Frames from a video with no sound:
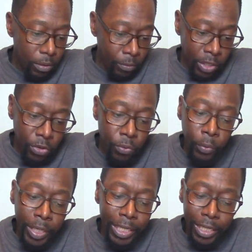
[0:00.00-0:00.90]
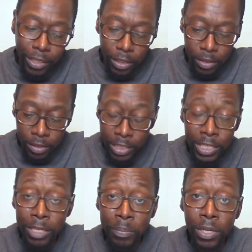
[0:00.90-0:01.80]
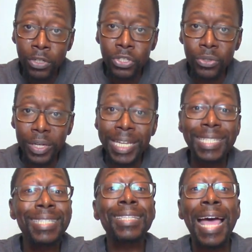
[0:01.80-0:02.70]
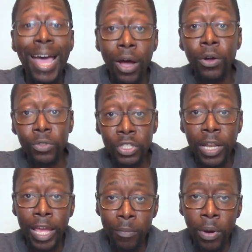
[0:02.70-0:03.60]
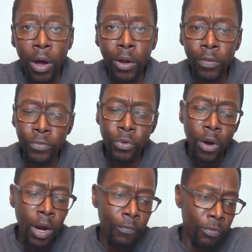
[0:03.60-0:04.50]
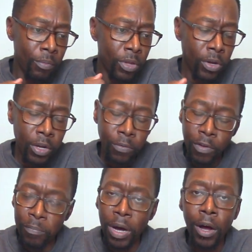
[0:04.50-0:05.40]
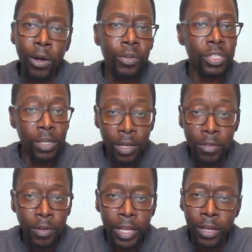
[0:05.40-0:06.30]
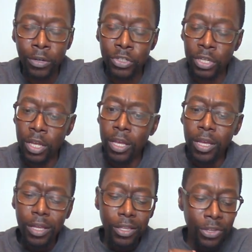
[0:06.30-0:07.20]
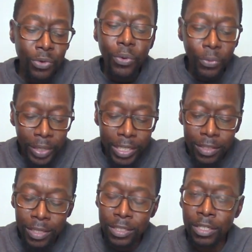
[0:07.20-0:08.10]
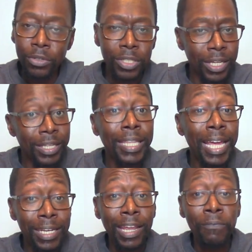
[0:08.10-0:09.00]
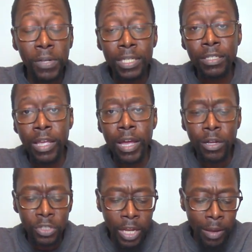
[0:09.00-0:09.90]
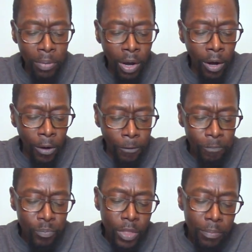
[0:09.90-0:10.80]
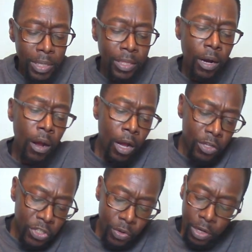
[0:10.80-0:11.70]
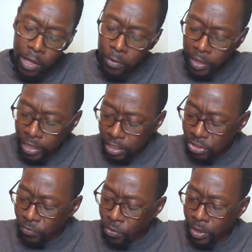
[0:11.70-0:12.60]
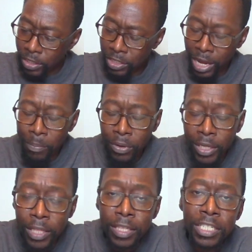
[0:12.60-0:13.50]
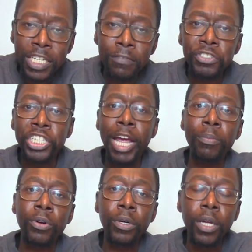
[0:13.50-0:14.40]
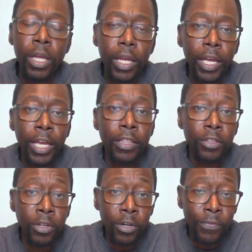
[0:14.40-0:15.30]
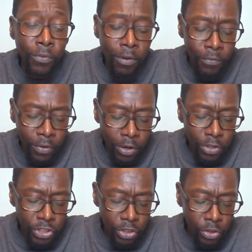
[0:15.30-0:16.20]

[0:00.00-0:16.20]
When you read this epistle, it sounds like Paul. If you are familiar with Paul's other letters, you will read this and you'll say, that definitely sounds like Paul. But there are also other hints. For example, in the 10th chapter and the 34th verse,